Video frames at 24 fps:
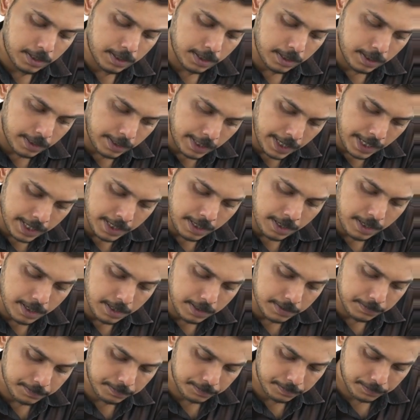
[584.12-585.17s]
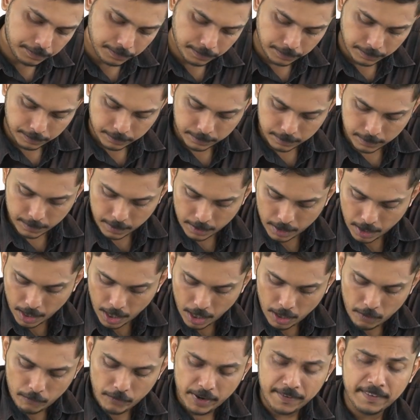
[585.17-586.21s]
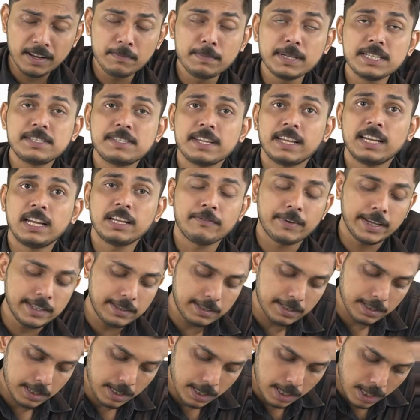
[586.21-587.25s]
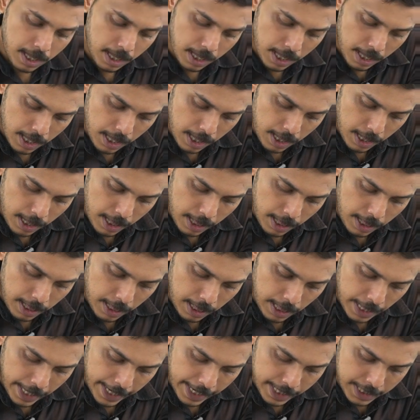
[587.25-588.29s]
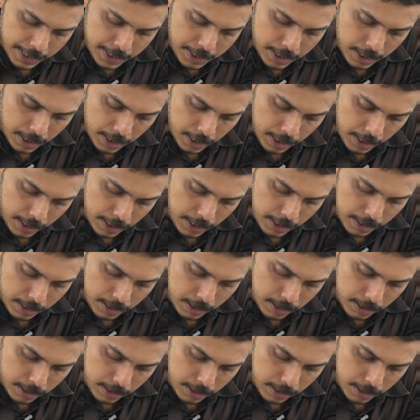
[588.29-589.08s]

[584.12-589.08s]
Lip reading: Then we will be dealing with later